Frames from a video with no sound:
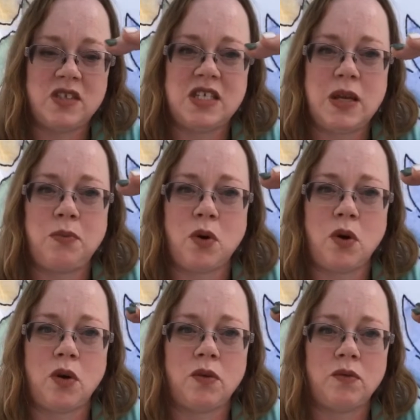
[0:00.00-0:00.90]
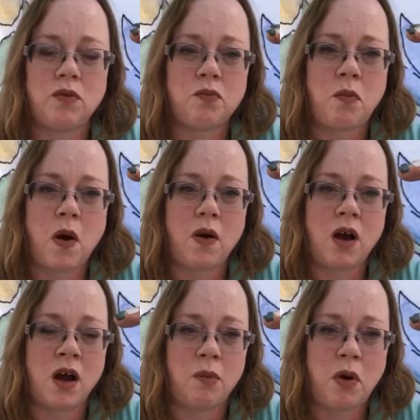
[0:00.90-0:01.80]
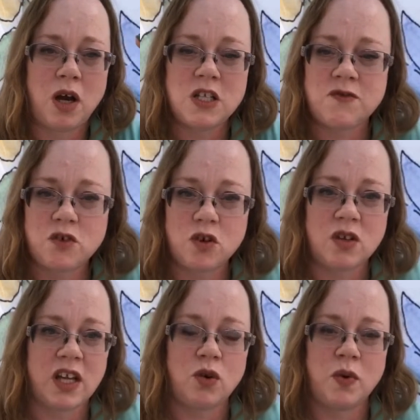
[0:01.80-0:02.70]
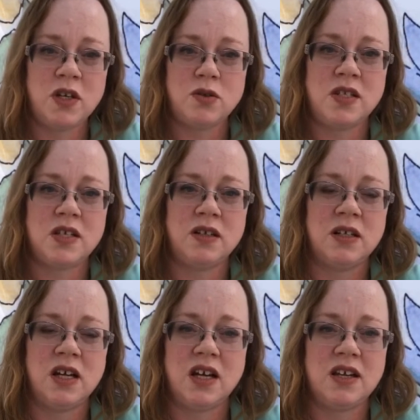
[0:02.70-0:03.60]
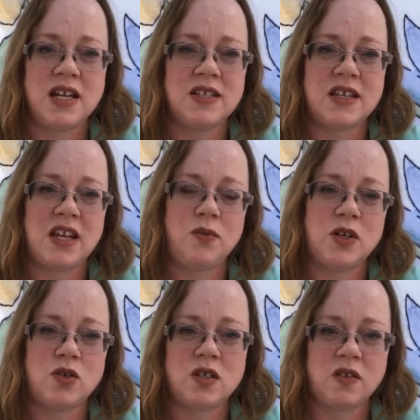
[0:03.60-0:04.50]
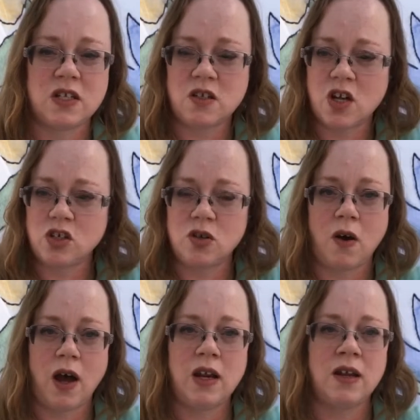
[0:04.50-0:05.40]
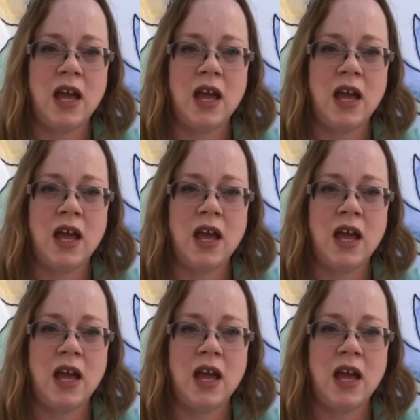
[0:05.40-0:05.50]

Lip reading: deeper pots for like a windowsill, a nice sunny windowsill that's not too hot,